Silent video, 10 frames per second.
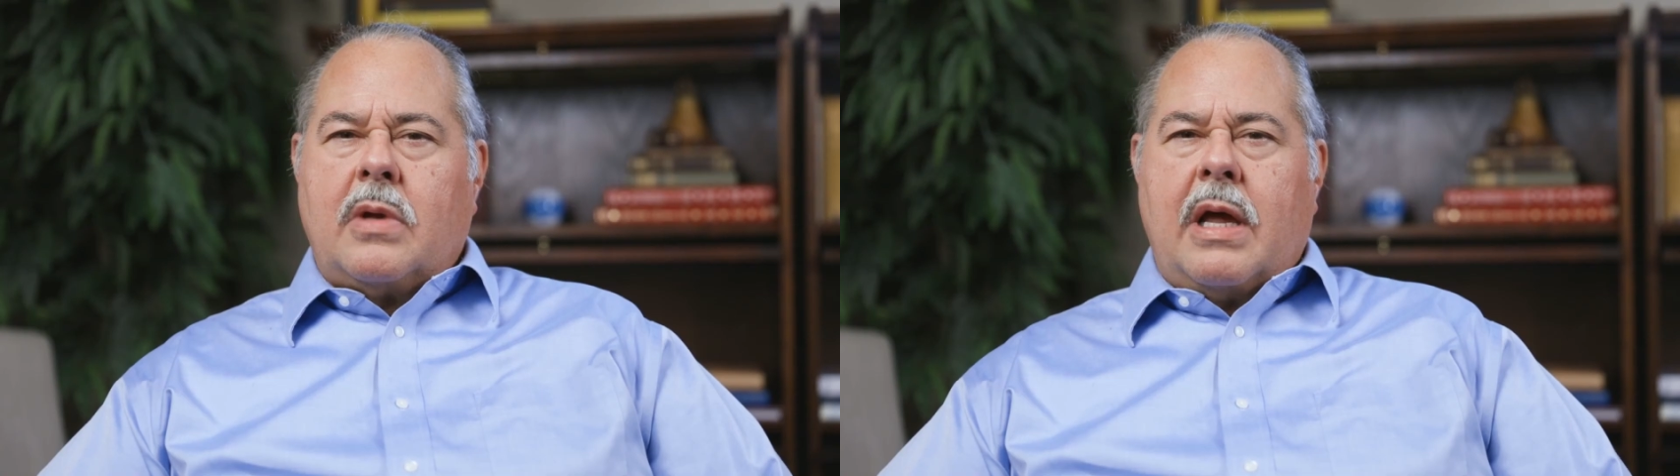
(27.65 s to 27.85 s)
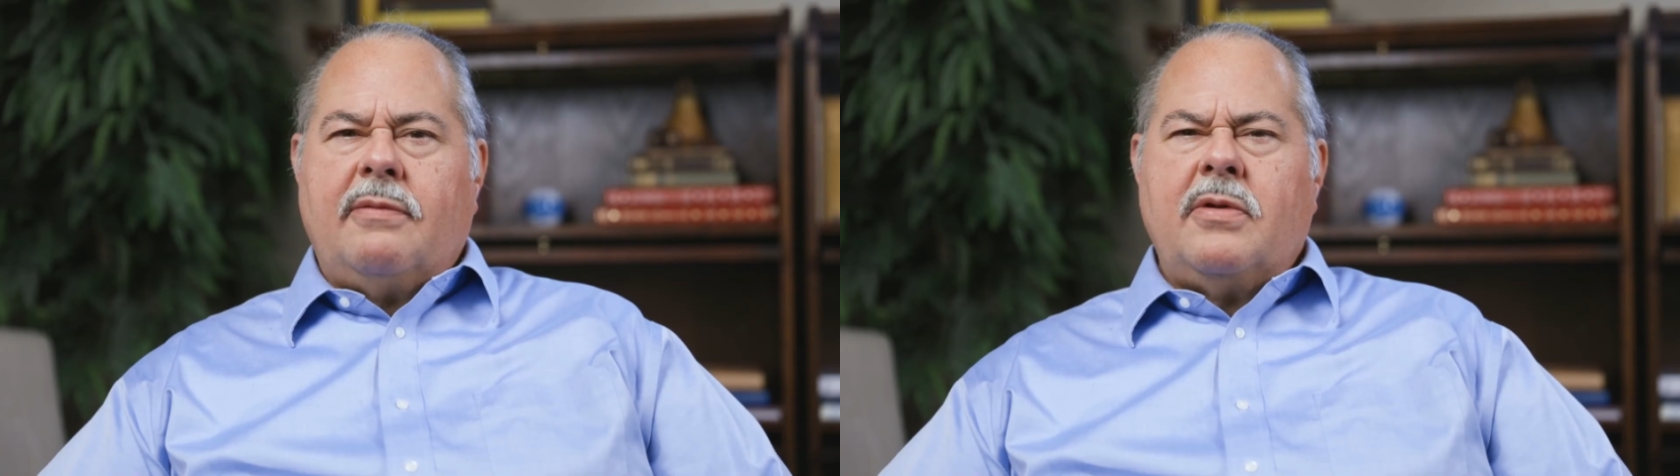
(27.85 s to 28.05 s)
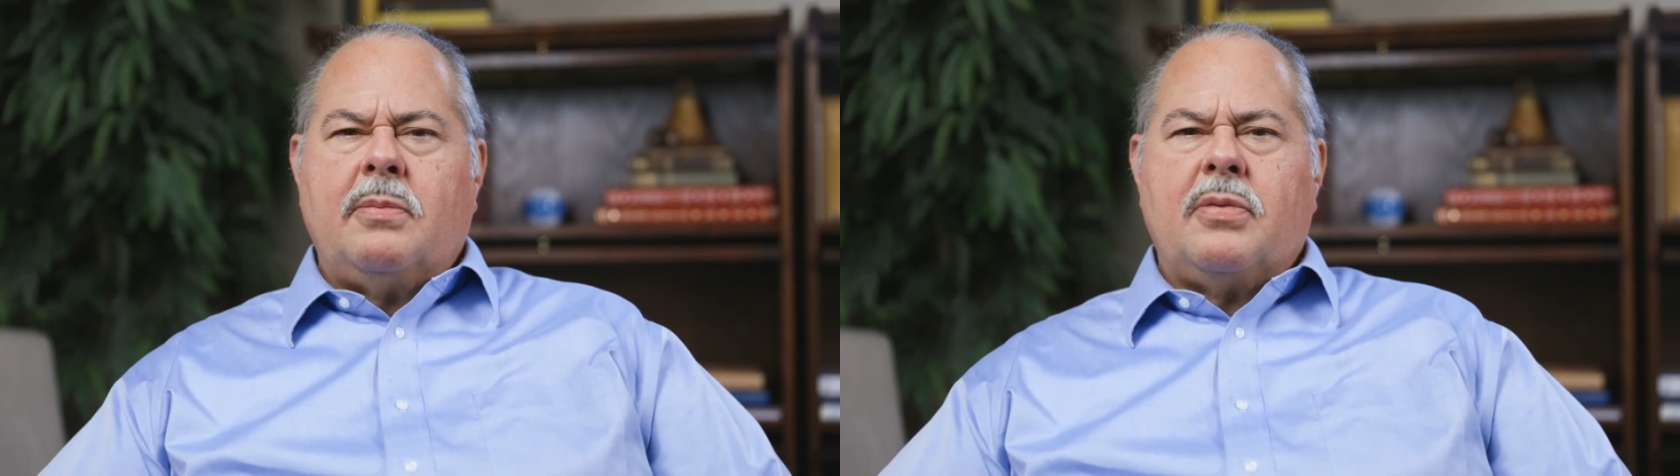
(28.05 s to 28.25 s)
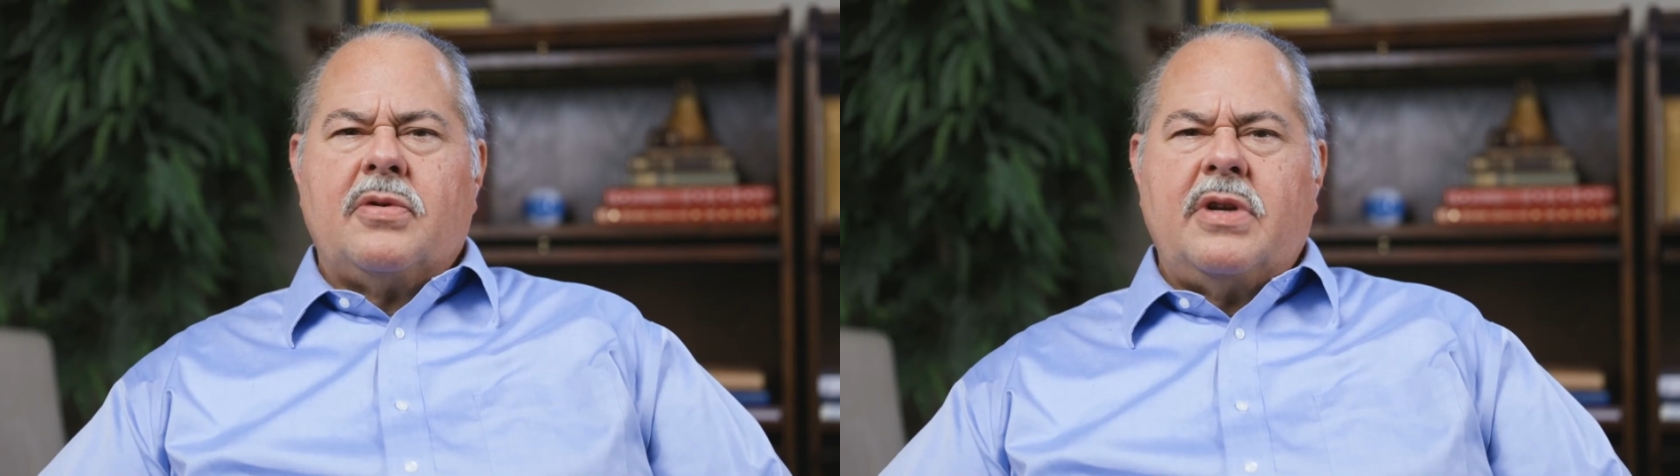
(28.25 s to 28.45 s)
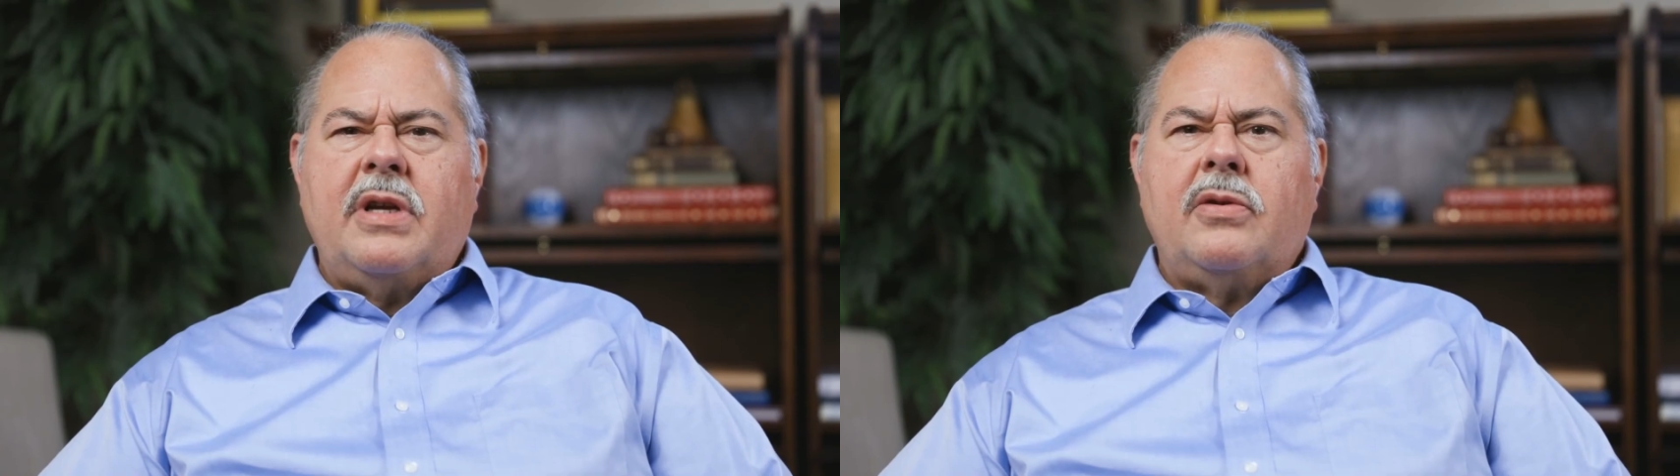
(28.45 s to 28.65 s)
After the
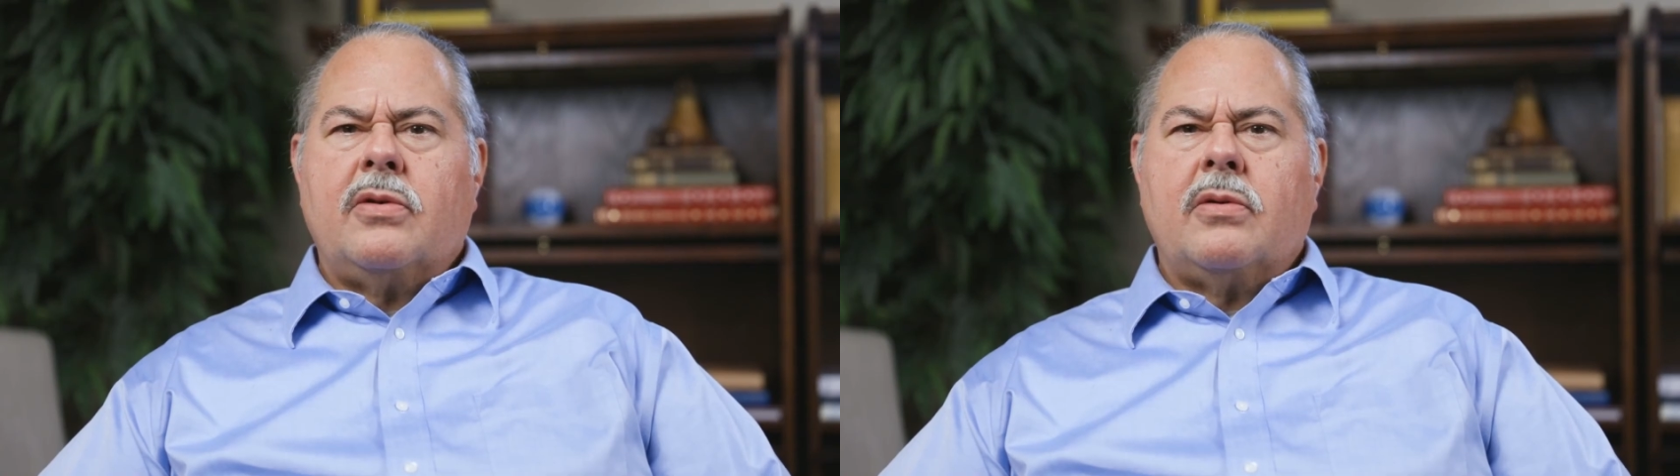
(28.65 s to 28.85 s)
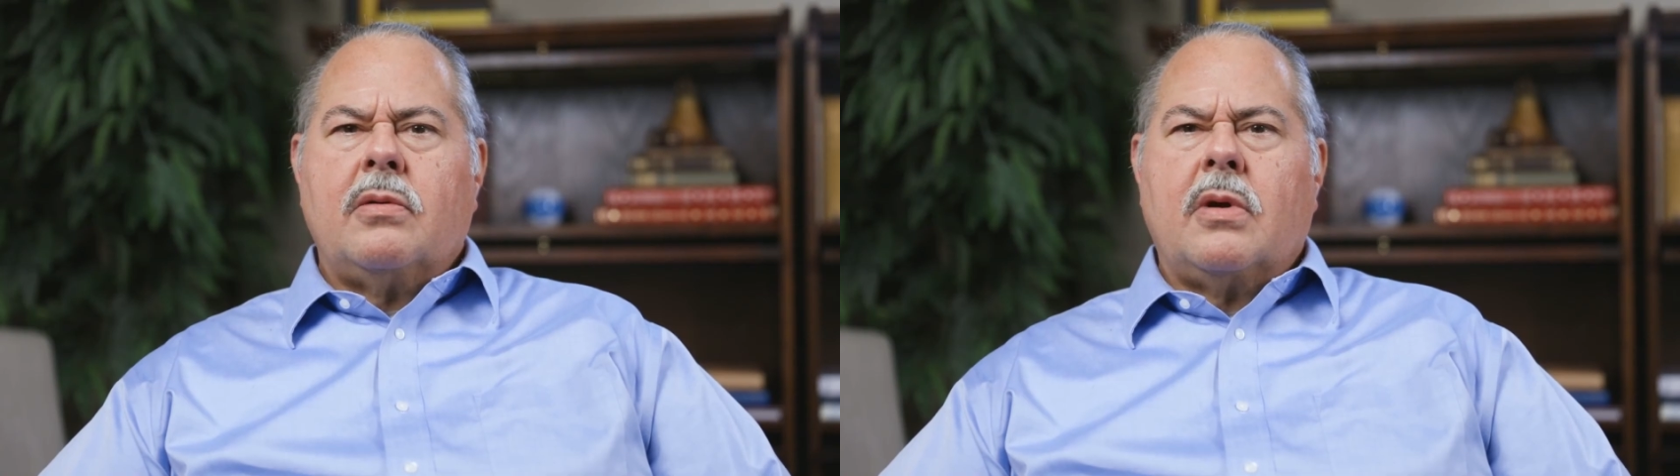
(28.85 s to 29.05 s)
procedure,